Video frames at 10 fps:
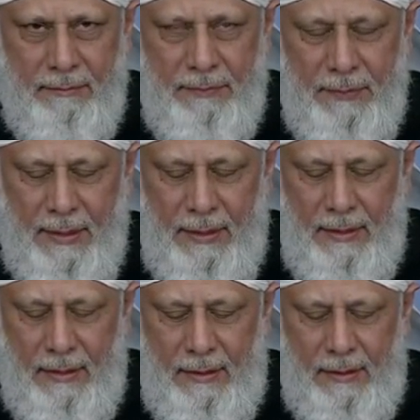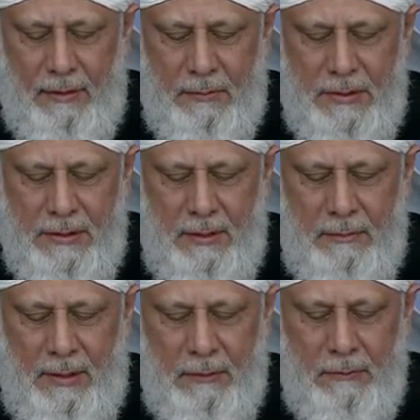it cannot create
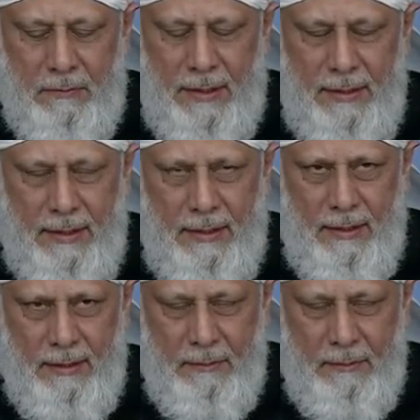something good